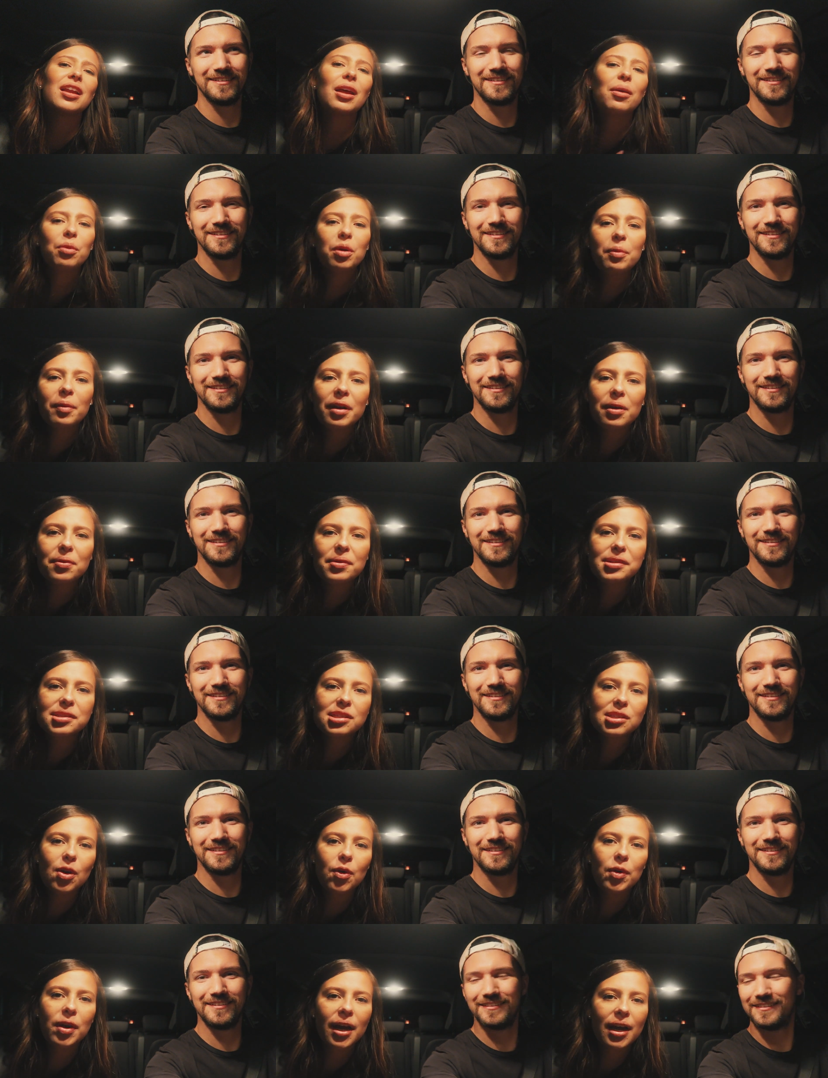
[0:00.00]
Speaker 1: and everybody was
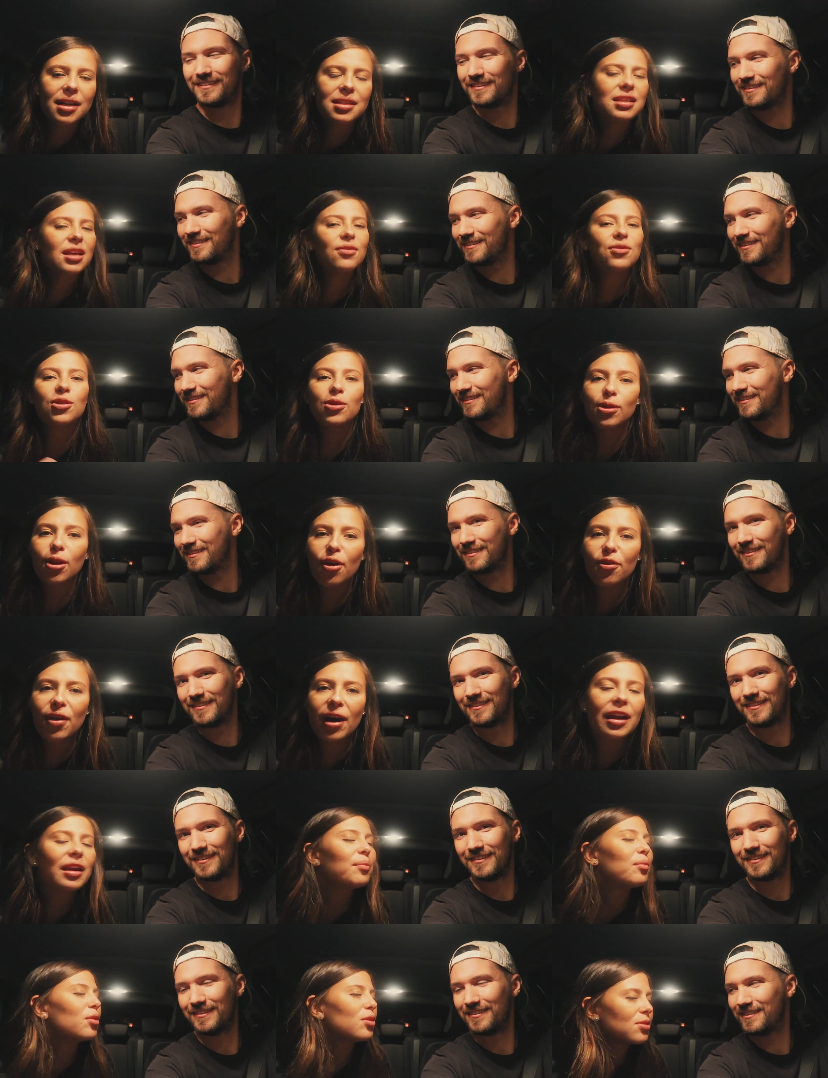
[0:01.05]
so nice. If you love
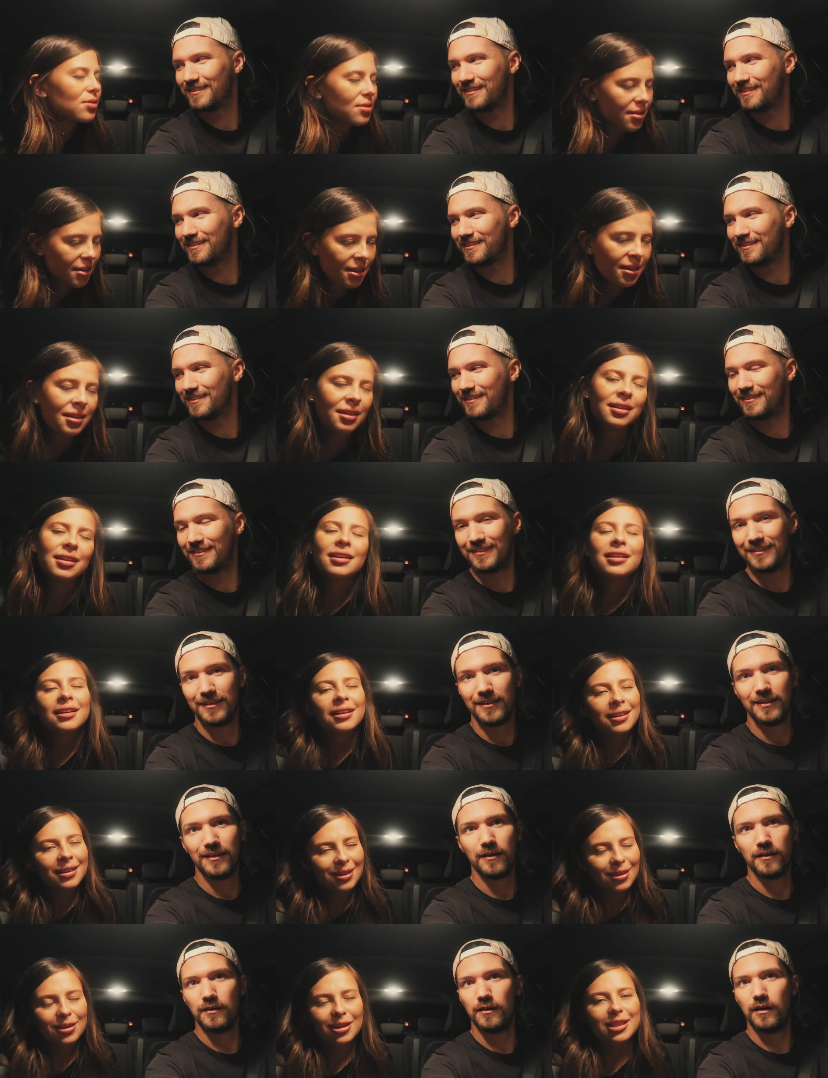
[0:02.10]
animals,
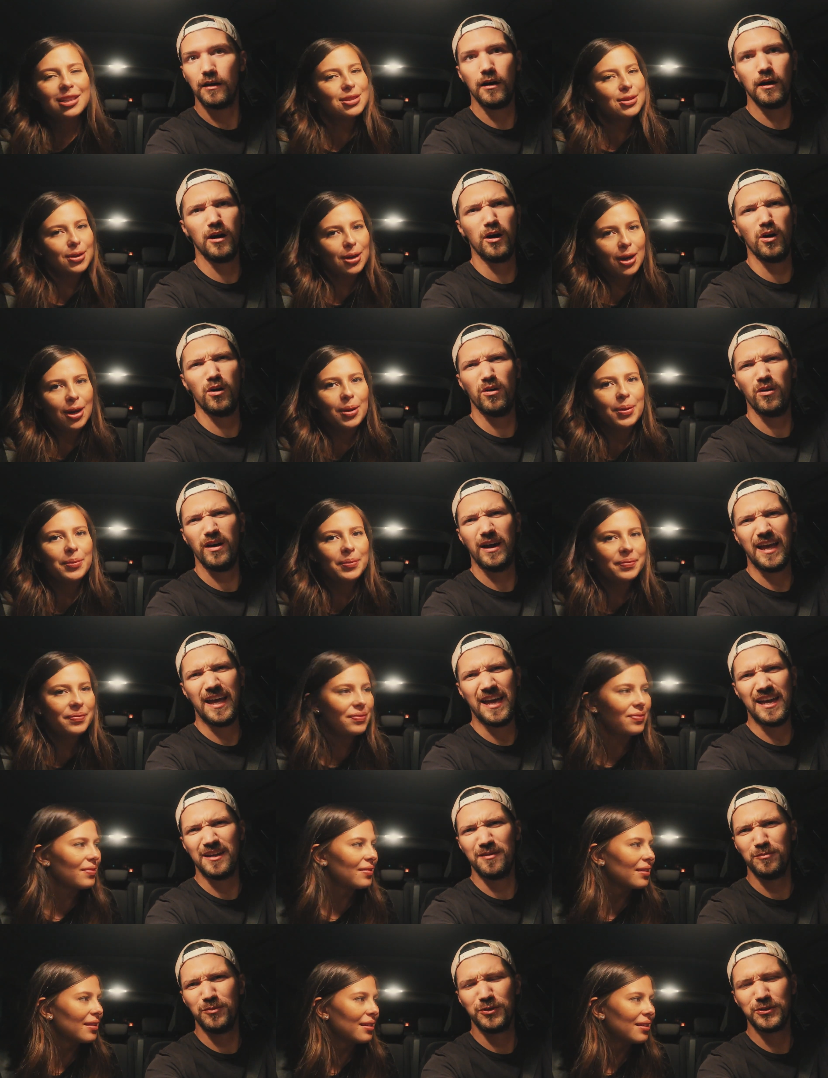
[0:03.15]
you need to oh,
Speaker 2: come.
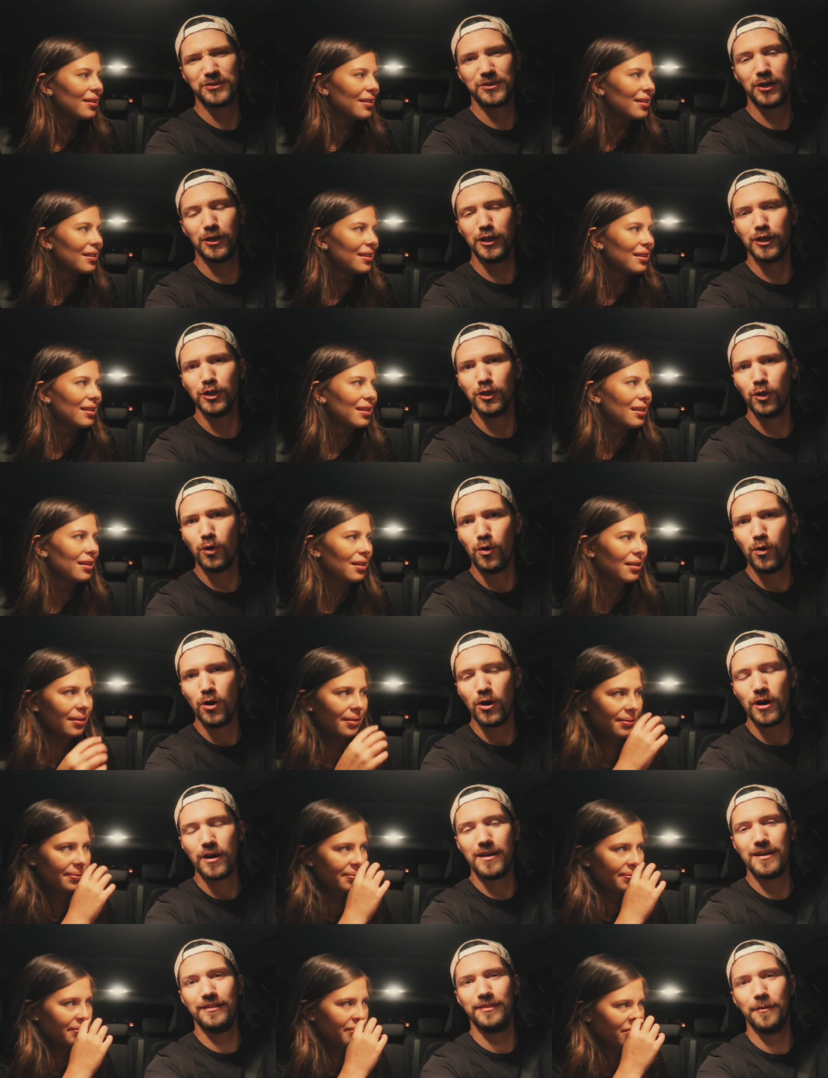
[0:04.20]
animals
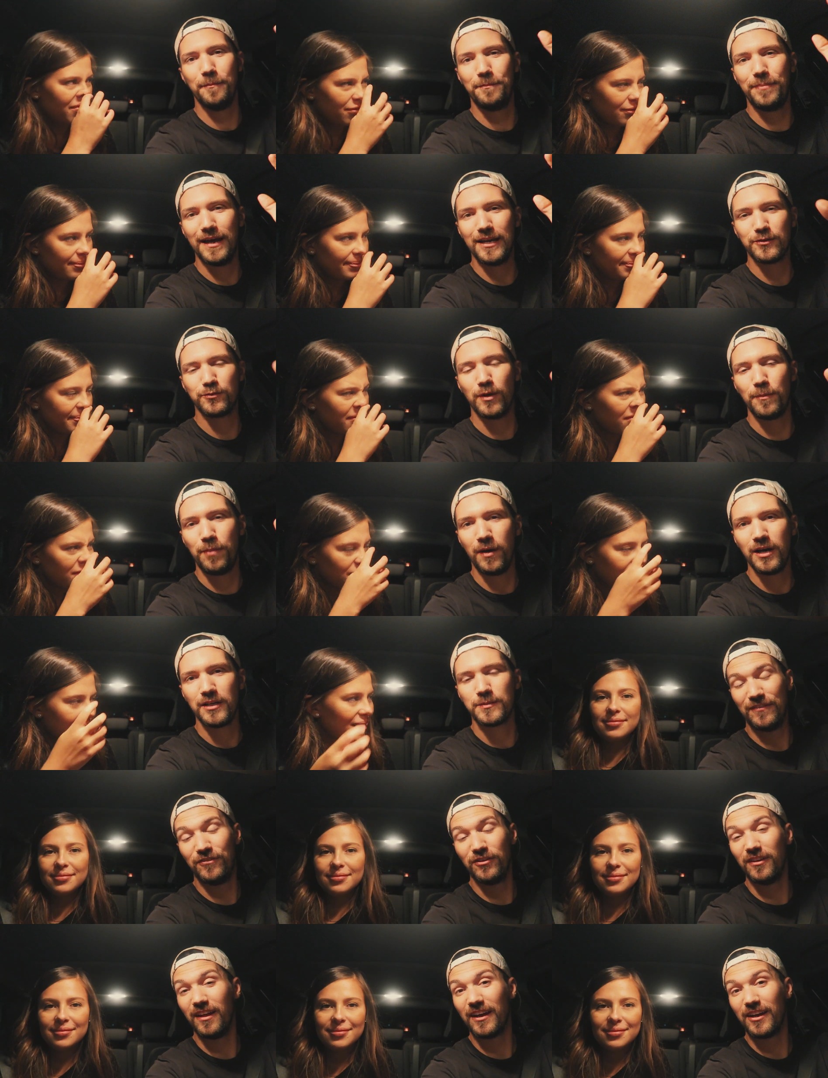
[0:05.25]
galore in the best way
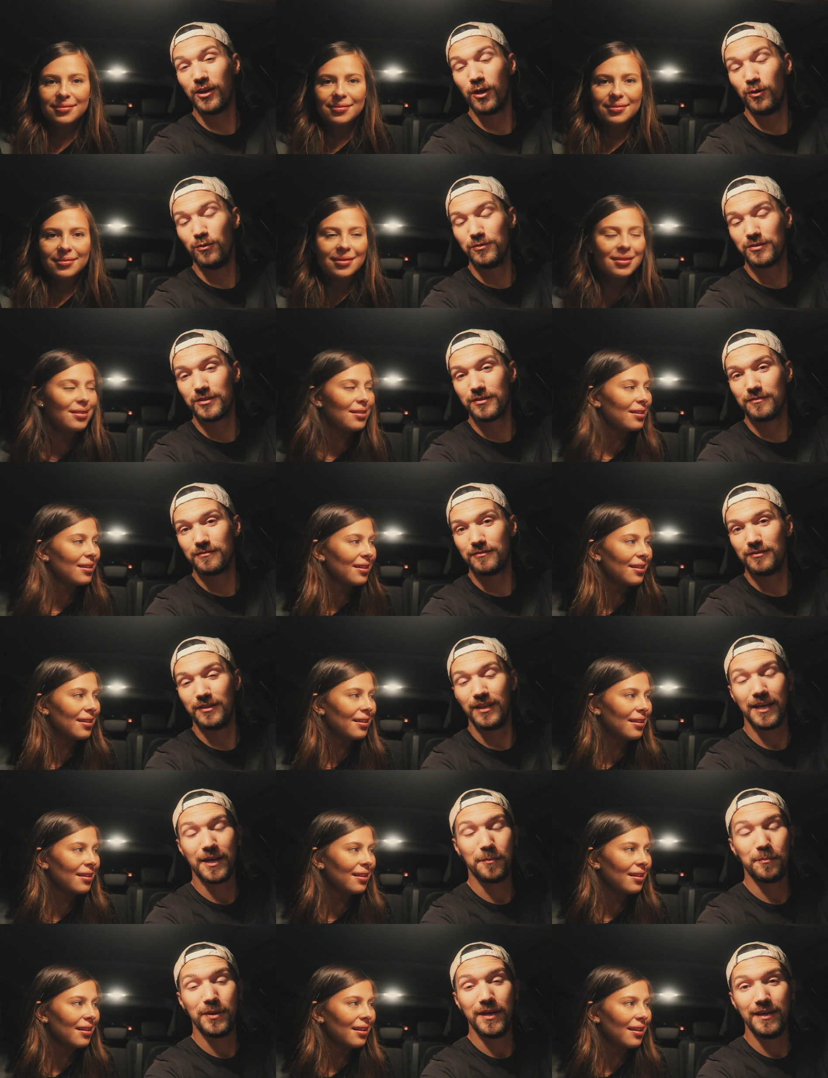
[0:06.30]
possible. If you like goats,
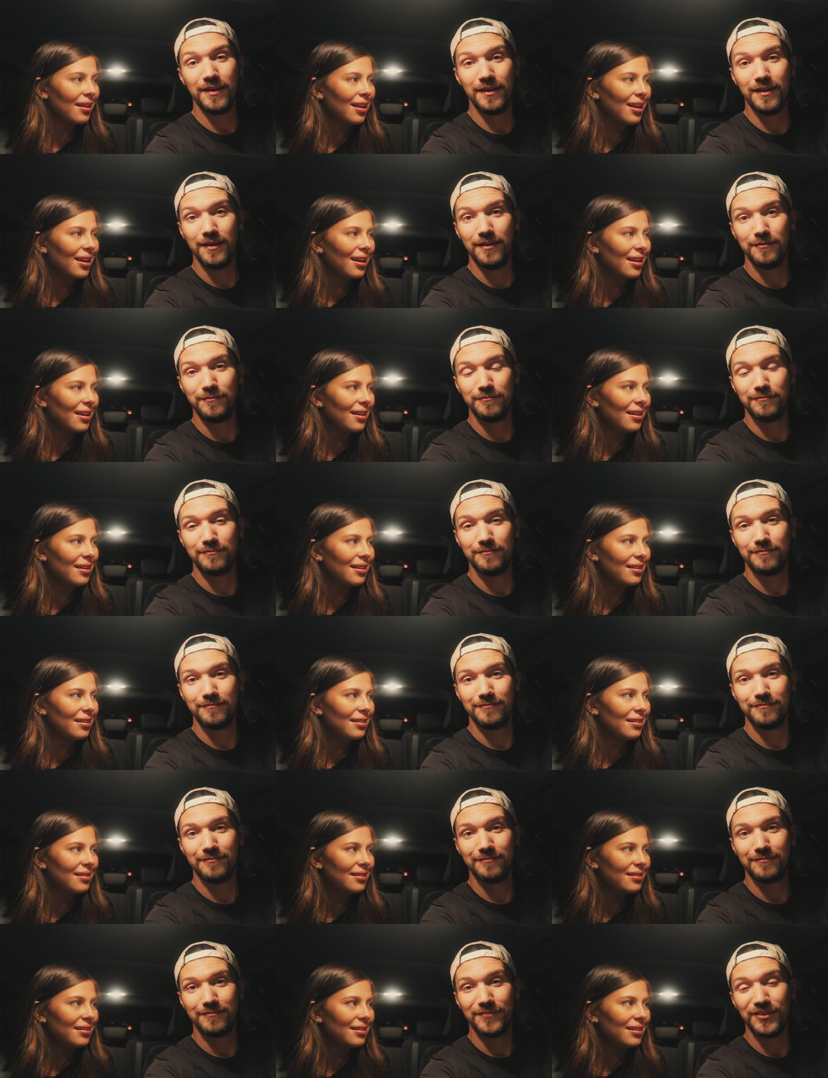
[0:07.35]
you like a pig,
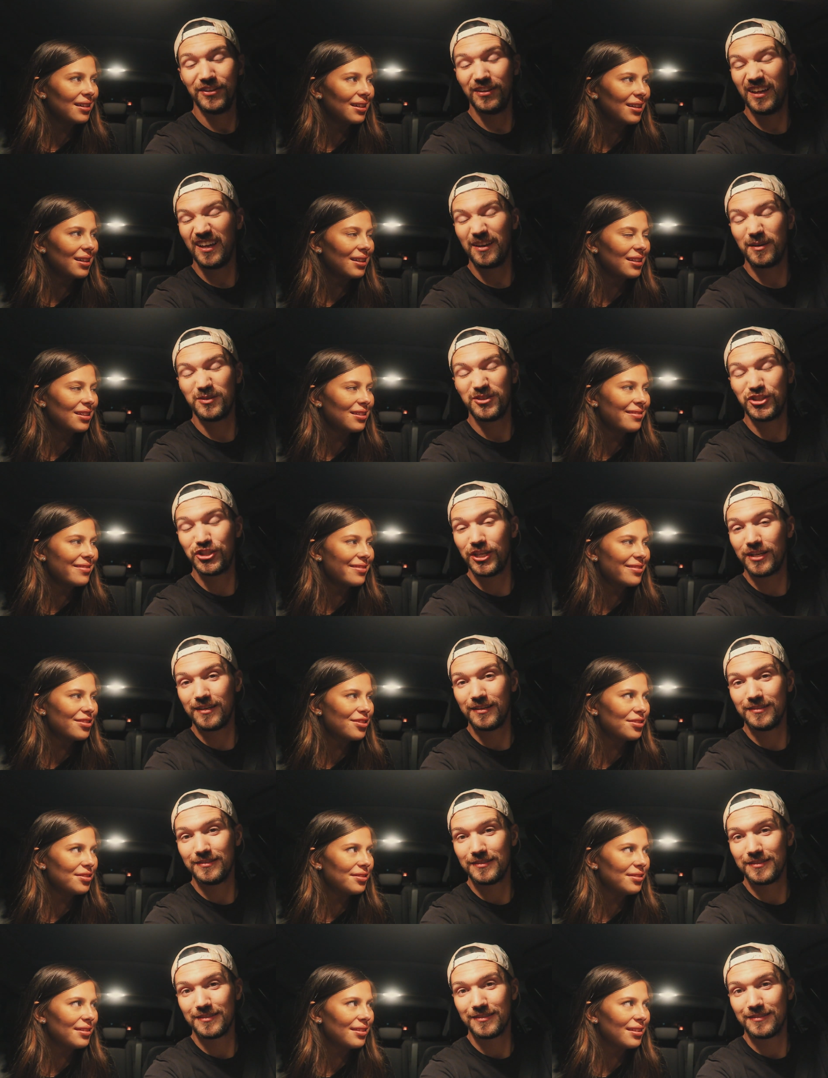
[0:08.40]
you like
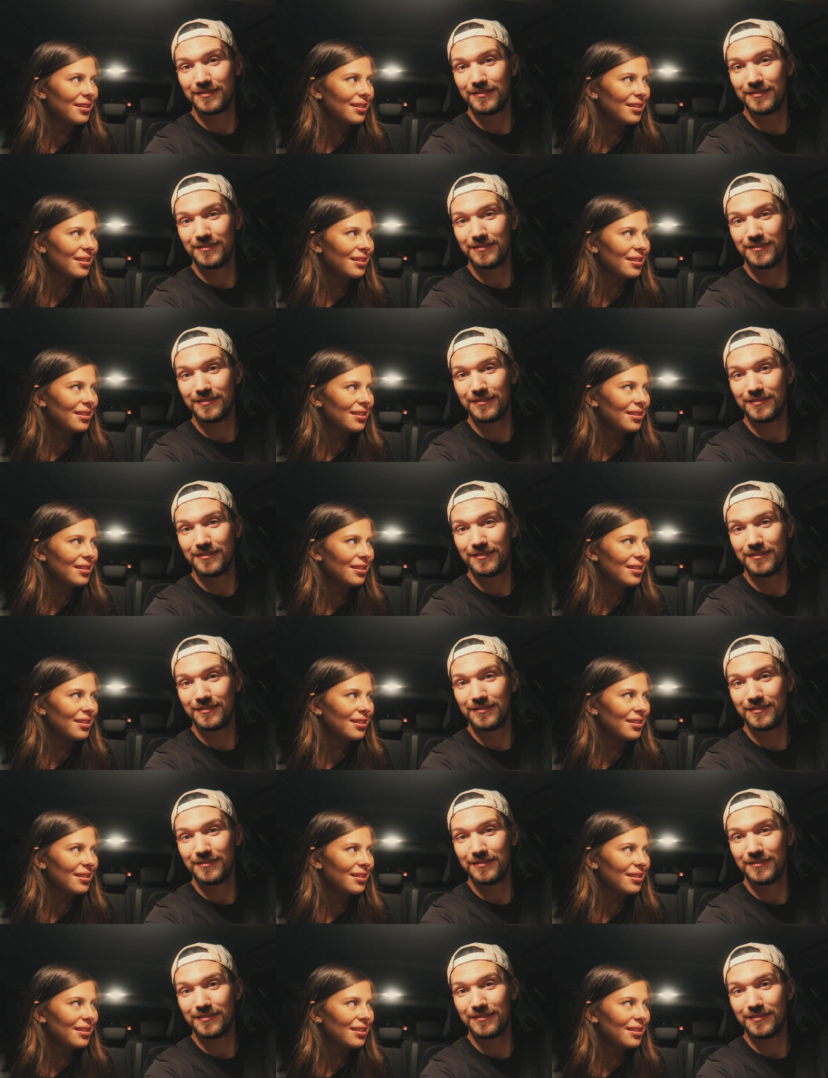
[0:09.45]
chickens,